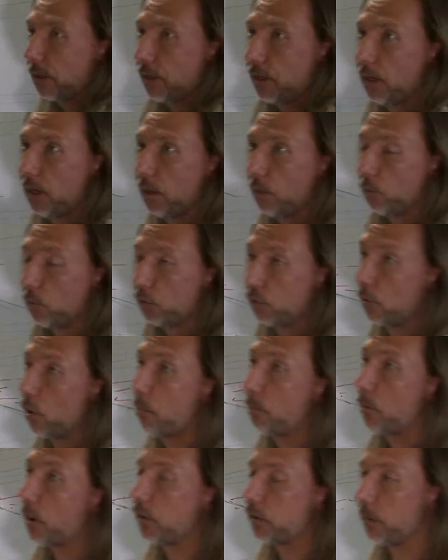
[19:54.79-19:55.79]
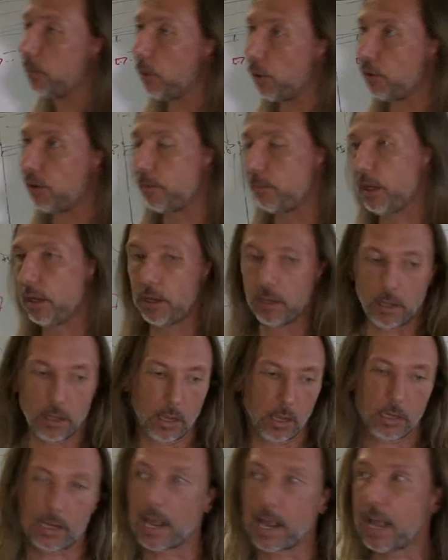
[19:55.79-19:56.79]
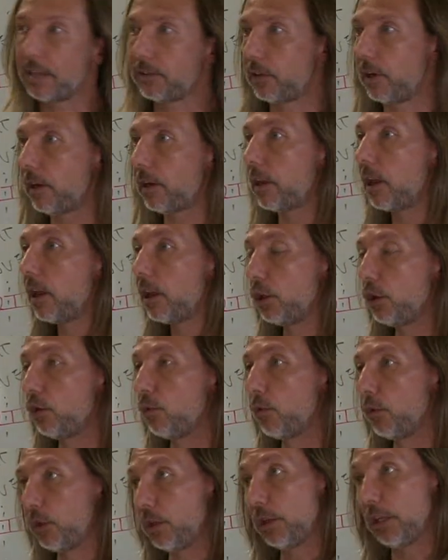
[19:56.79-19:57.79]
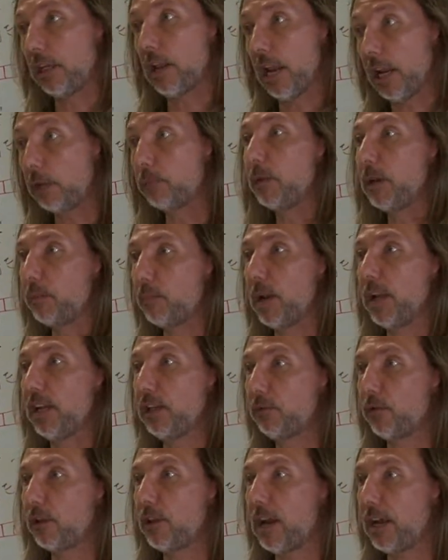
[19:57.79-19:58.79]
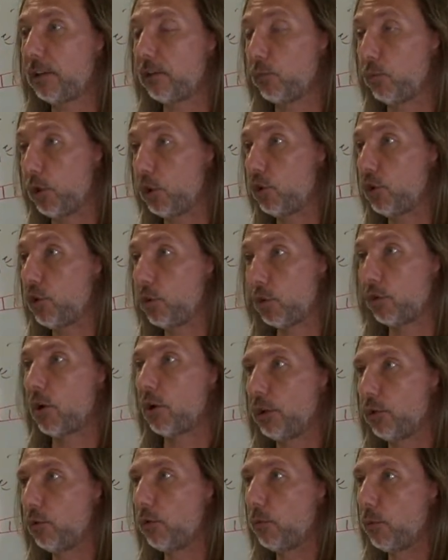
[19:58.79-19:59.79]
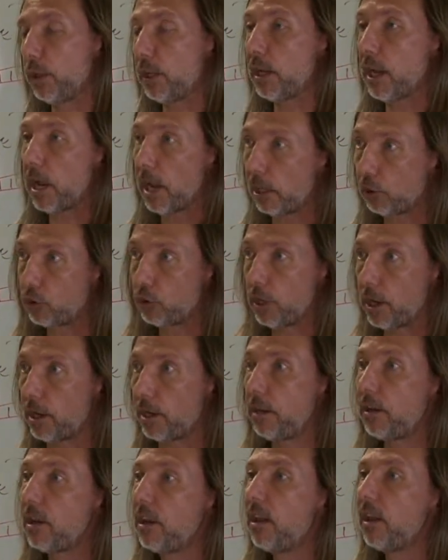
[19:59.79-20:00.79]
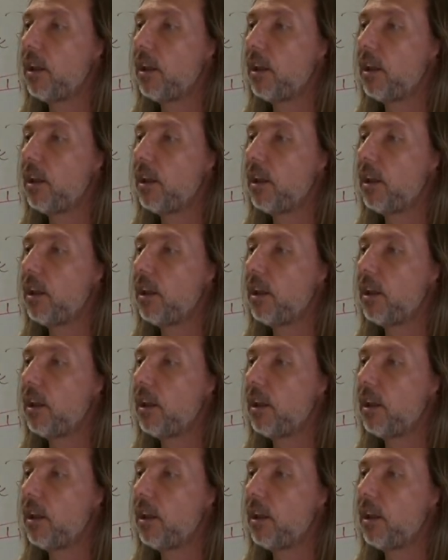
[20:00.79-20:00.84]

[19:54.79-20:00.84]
uh, was not possible on the Amiga Classic. You would need 8-bit planes for that, which you could only do with the AGA.